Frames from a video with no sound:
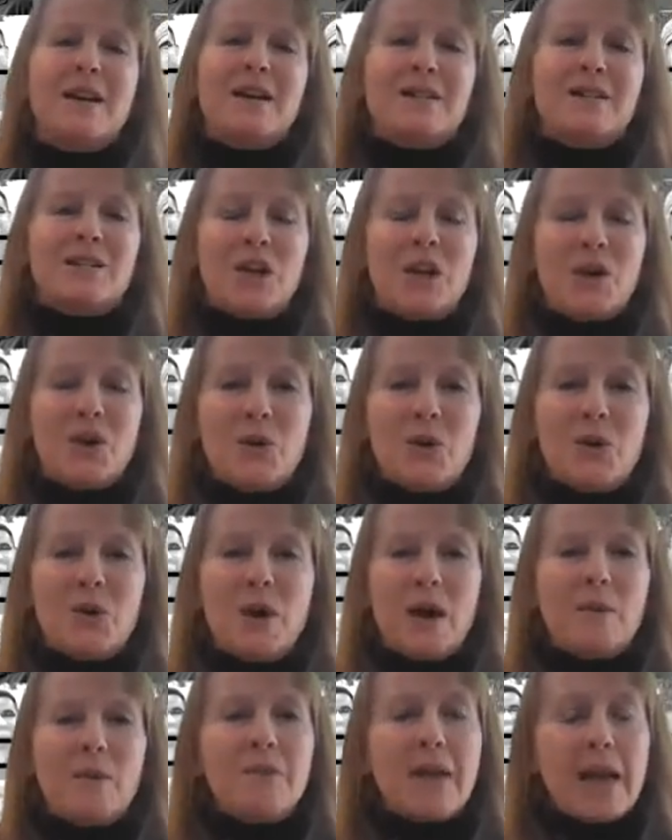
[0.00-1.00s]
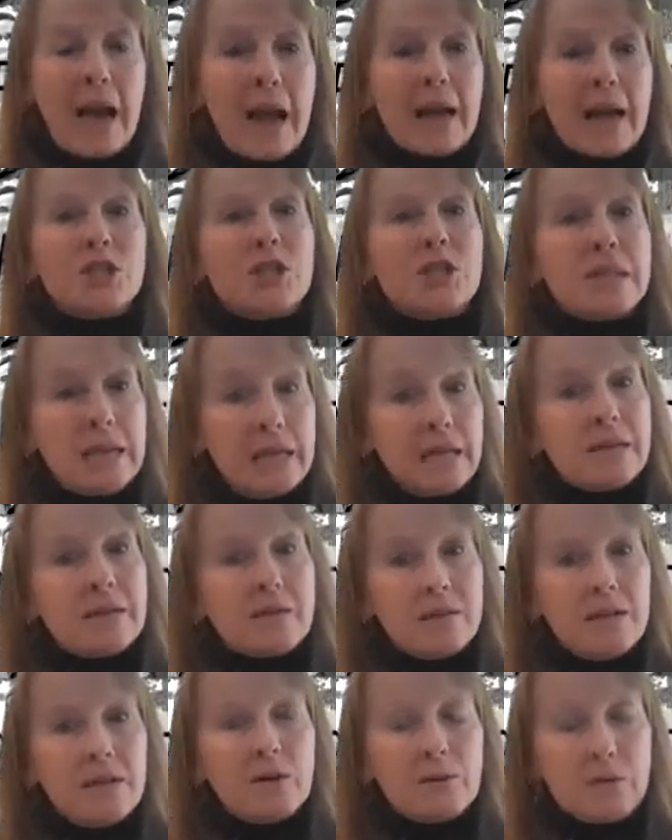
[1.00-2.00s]
So they actually eat,
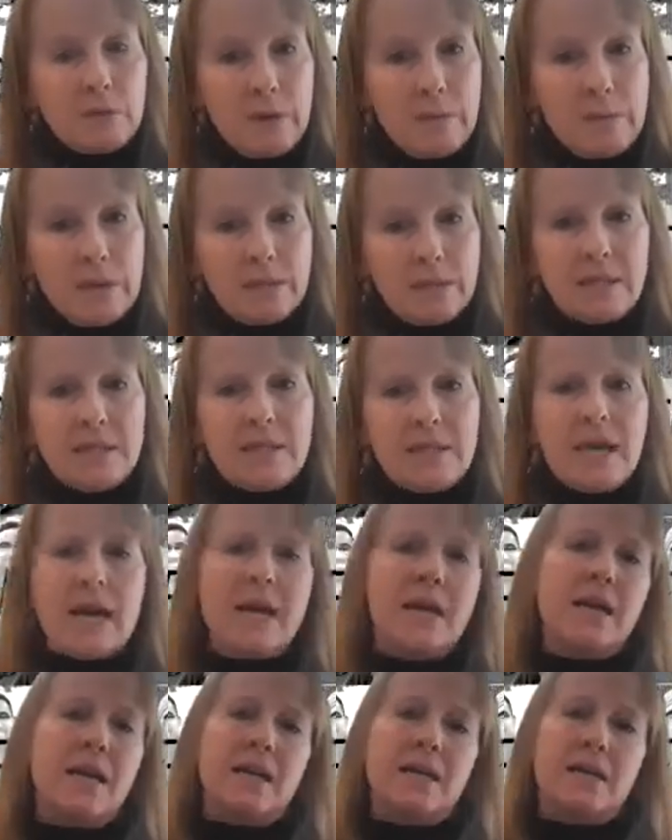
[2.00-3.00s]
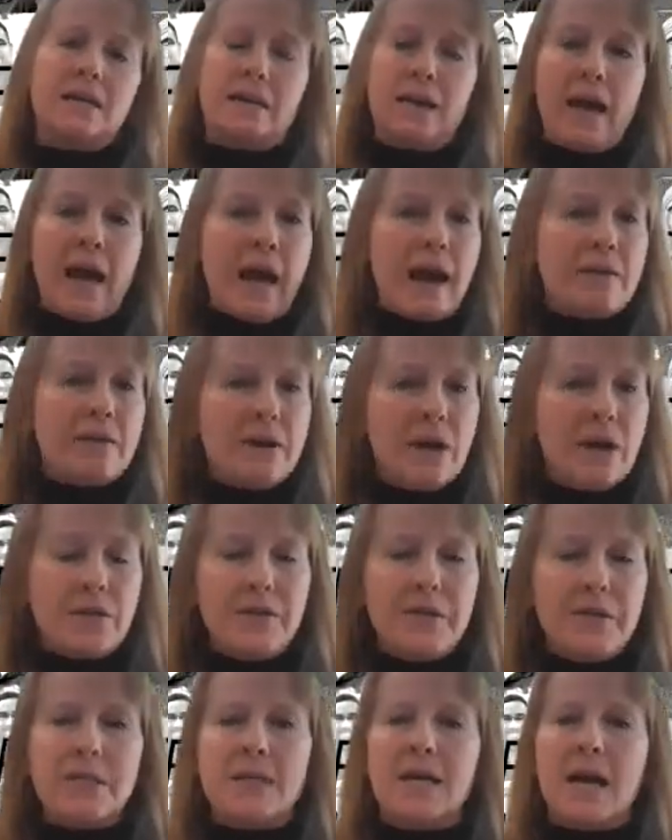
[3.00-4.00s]
you know, 3 meals a day. They have
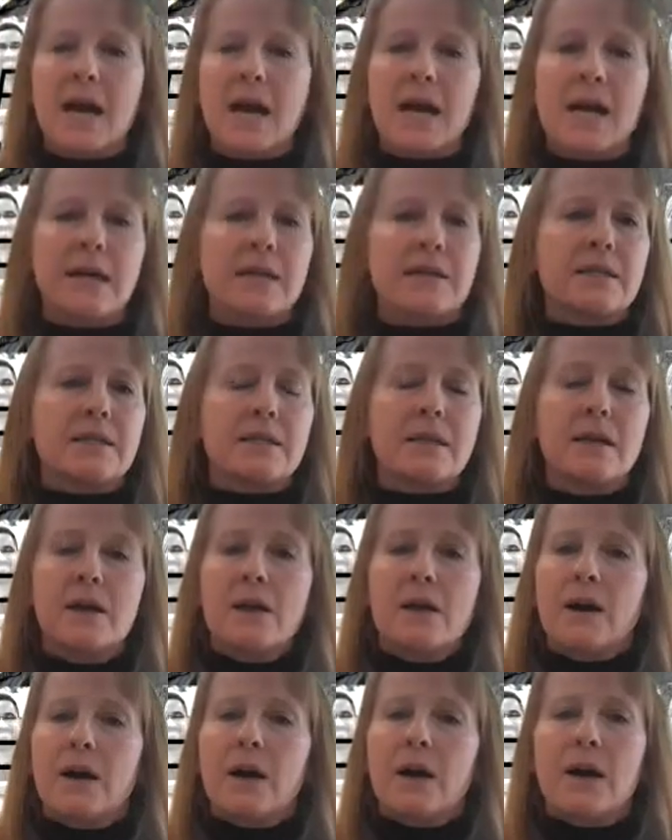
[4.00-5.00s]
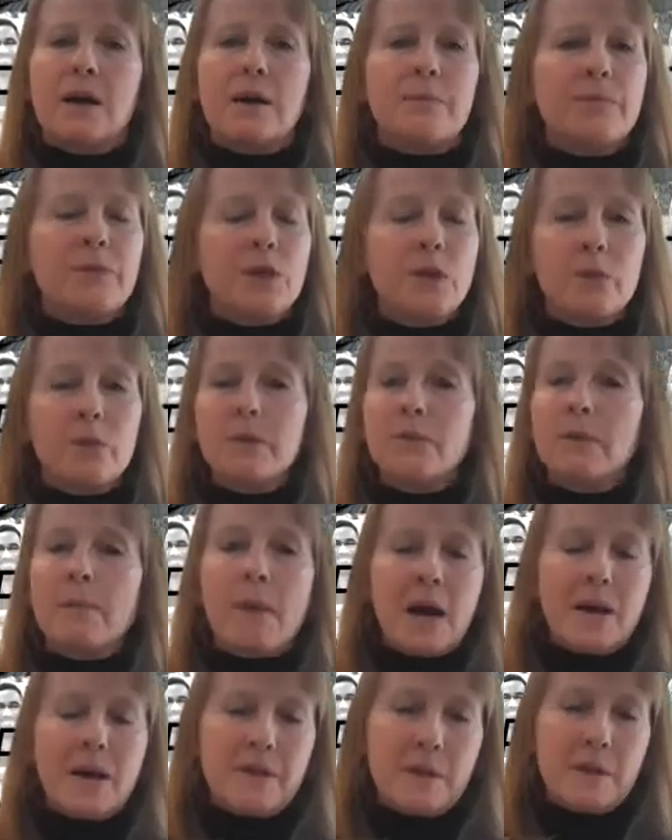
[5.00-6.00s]
healthy snacks. You know, we
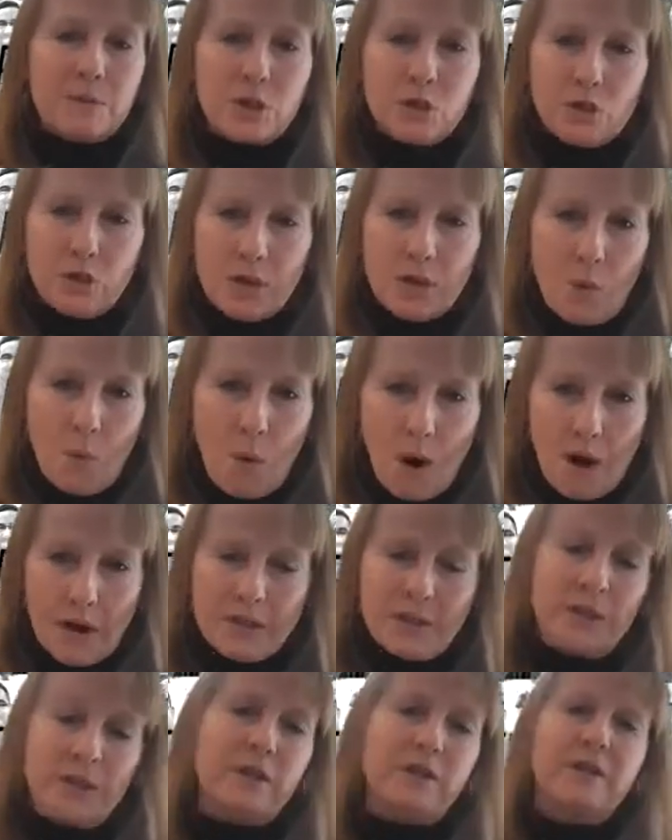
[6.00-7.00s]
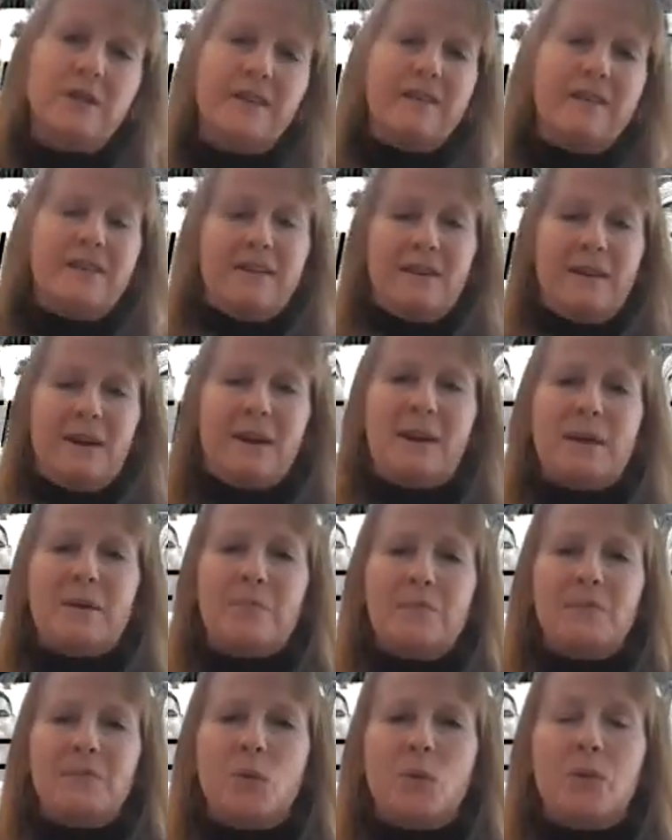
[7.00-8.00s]
remind them to drink water.
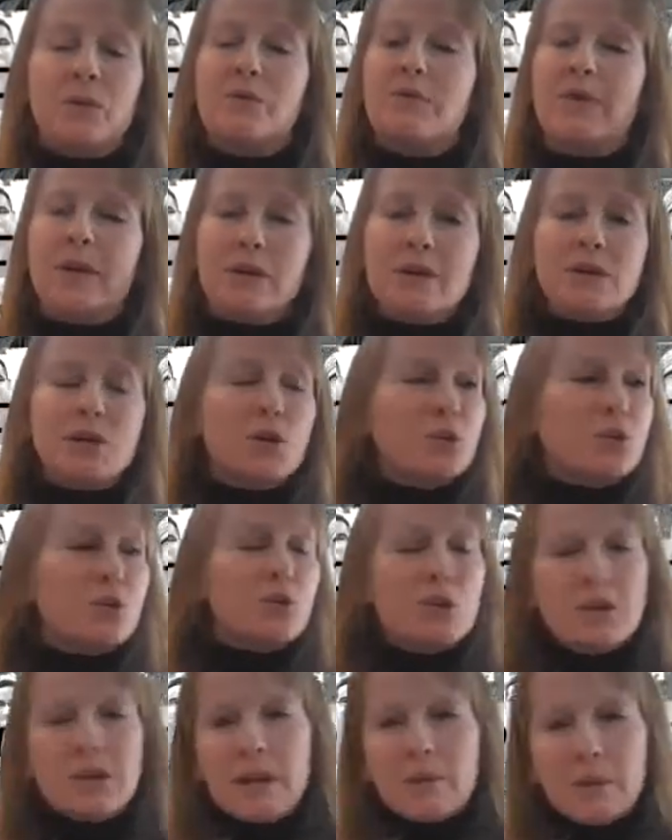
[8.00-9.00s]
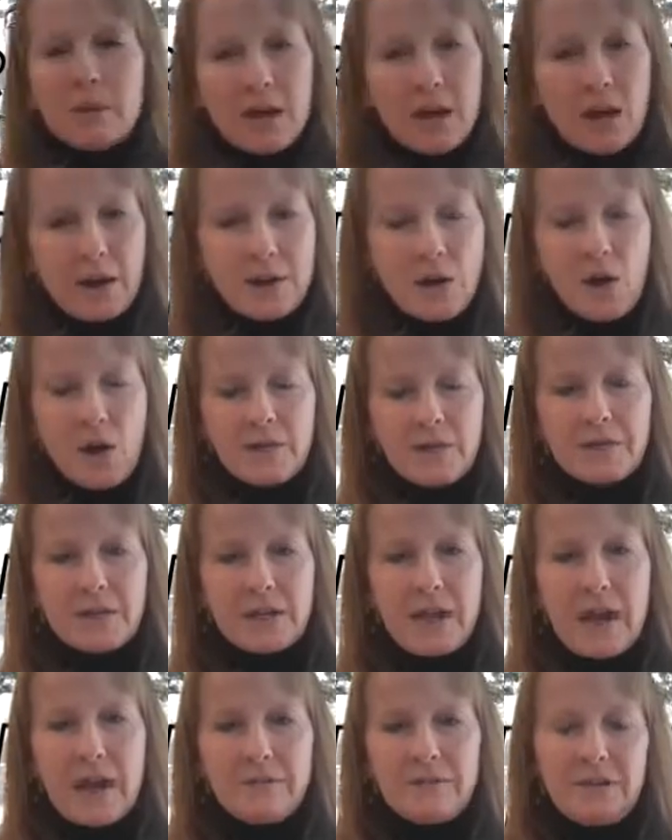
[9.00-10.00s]
We're very cruel and we cut off the
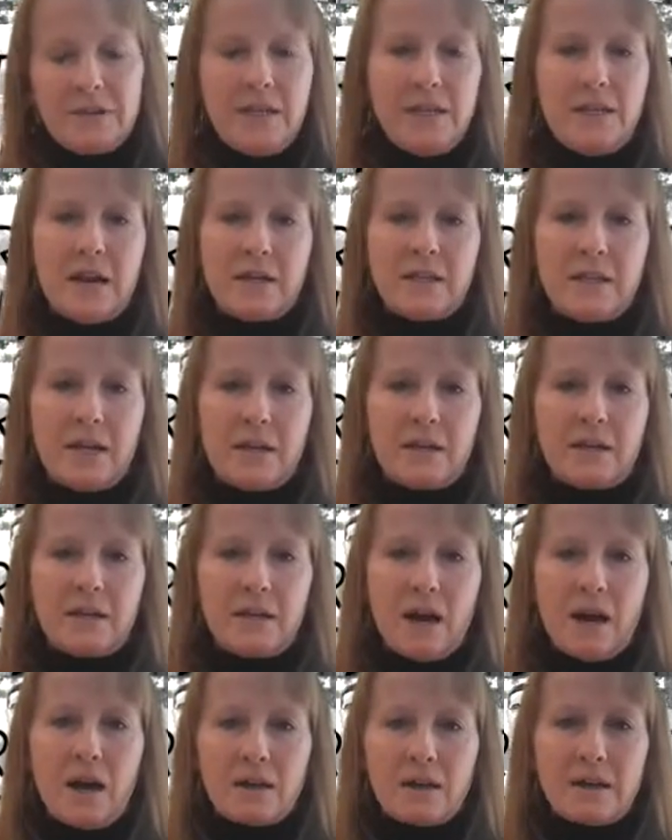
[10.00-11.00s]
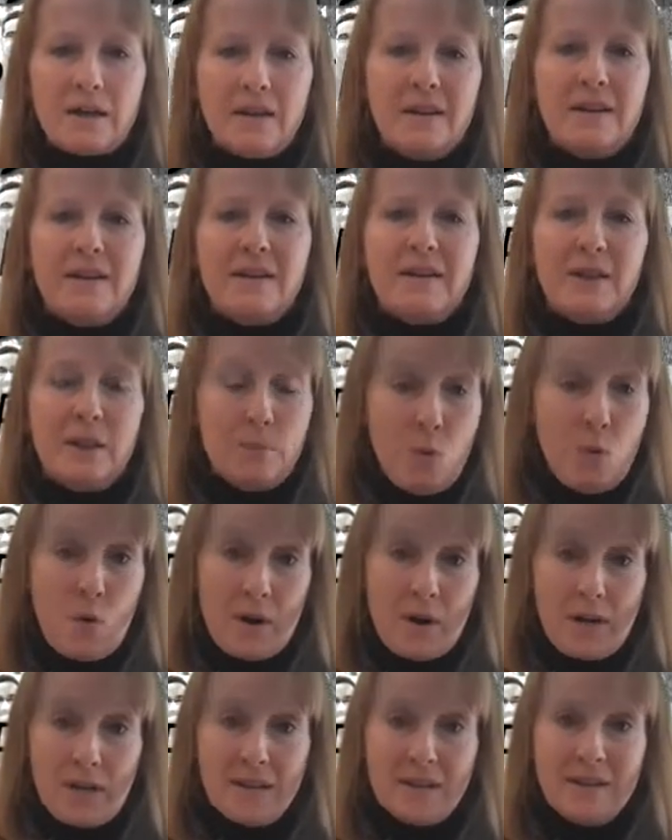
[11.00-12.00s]
caffeine at 10 o'clock in the
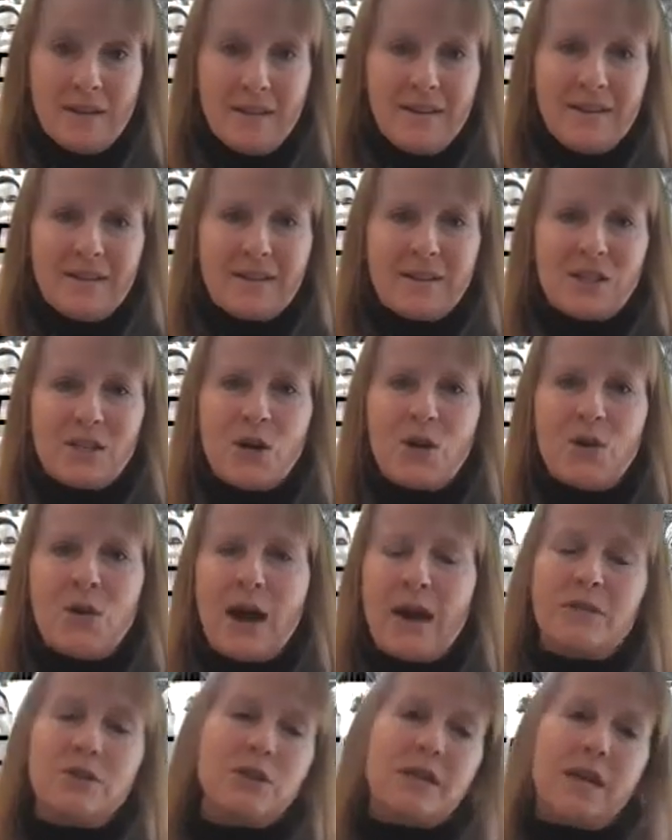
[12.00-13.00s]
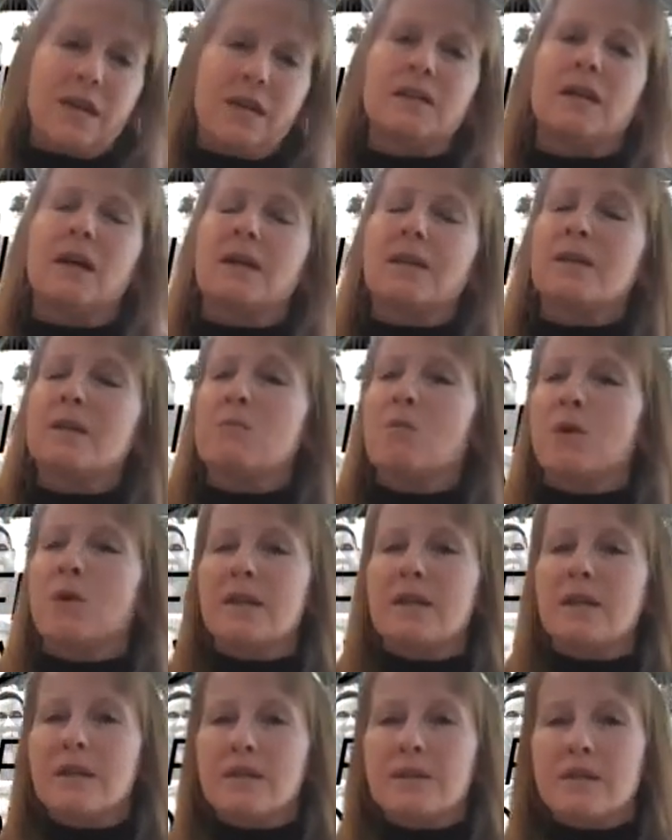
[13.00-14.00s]
morning. So after 10 o'clock in the
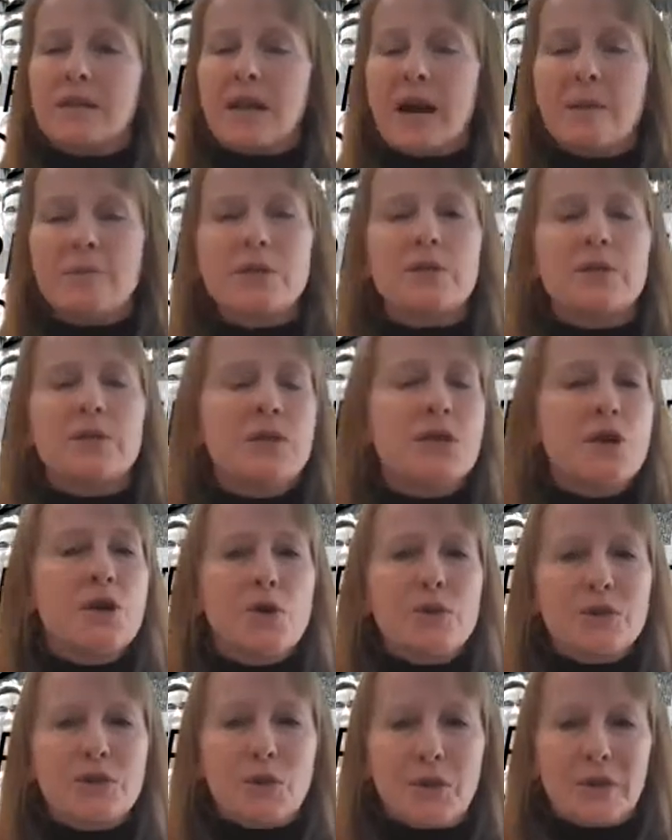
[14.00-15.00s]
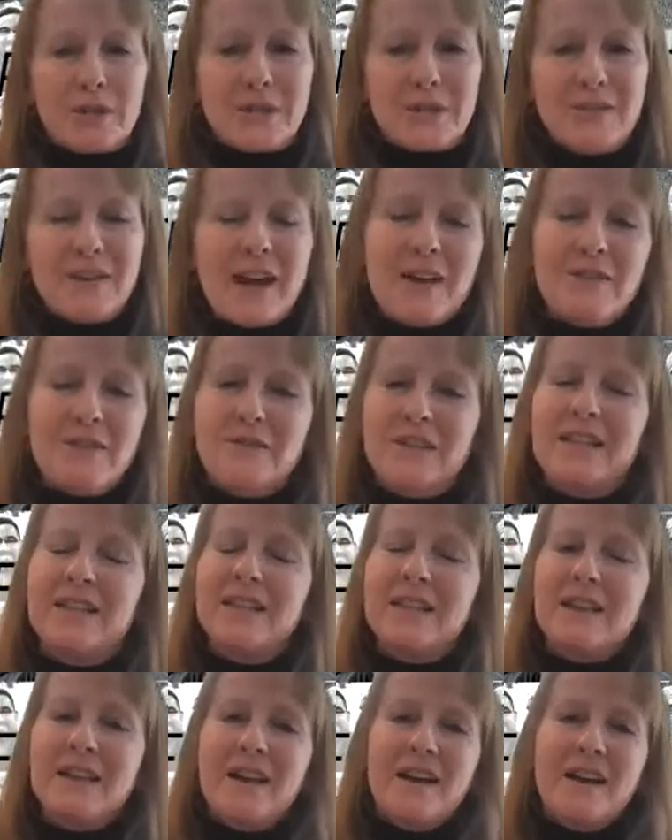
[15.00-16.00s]
morning, there is absolutely no source of
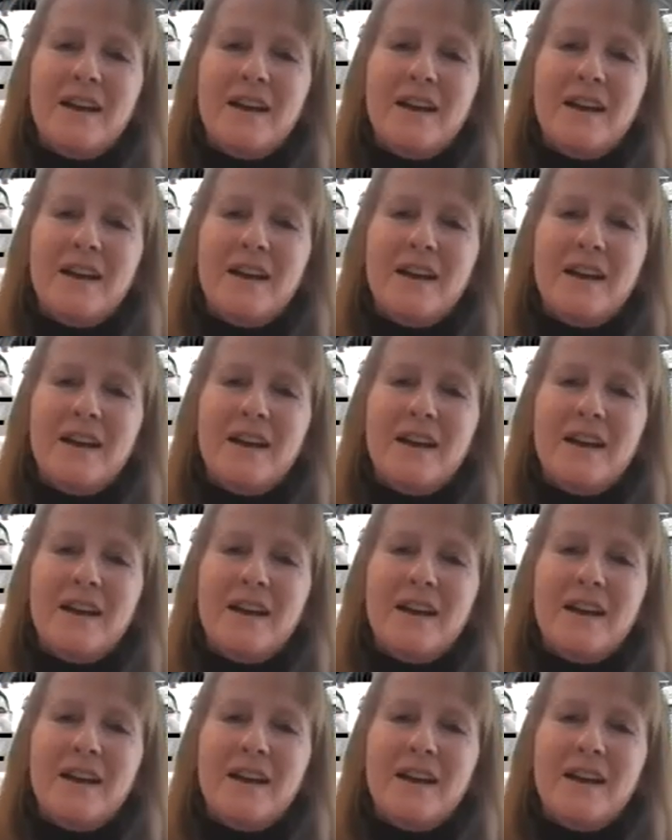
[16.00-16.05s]
caffeine.